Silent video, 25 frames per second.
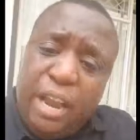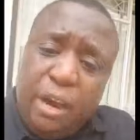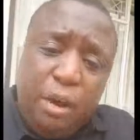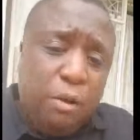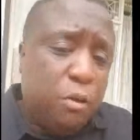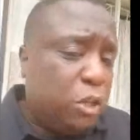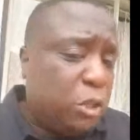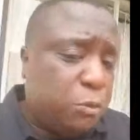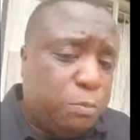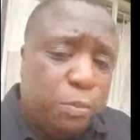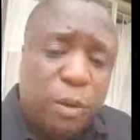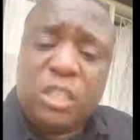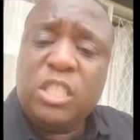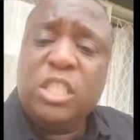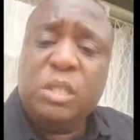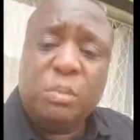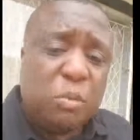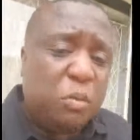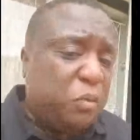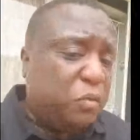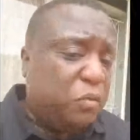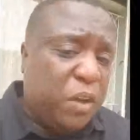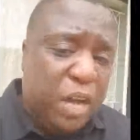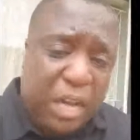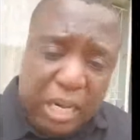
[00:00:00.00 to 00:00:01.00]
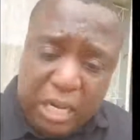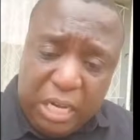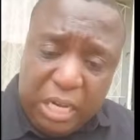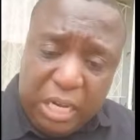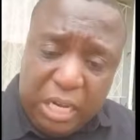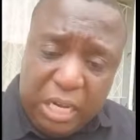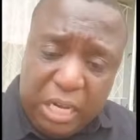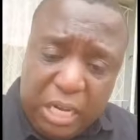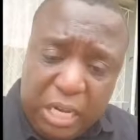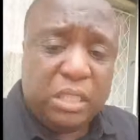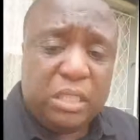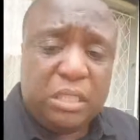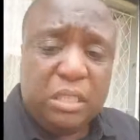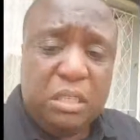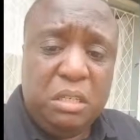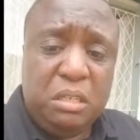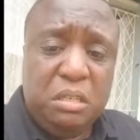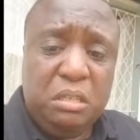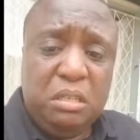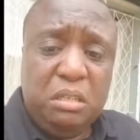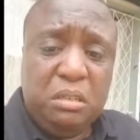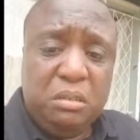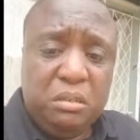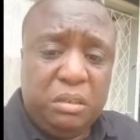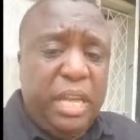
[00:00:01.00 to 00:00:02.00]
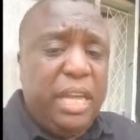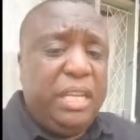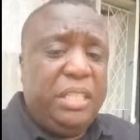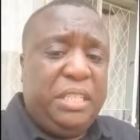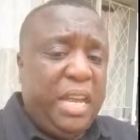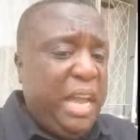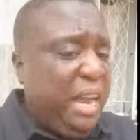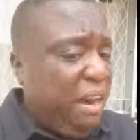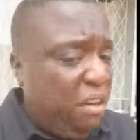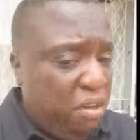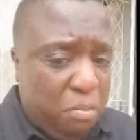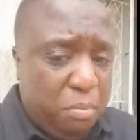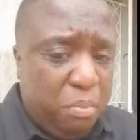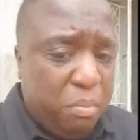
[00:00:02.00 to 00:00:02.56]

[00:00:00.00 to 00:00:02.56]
irresponsible fuckers. They're terrible.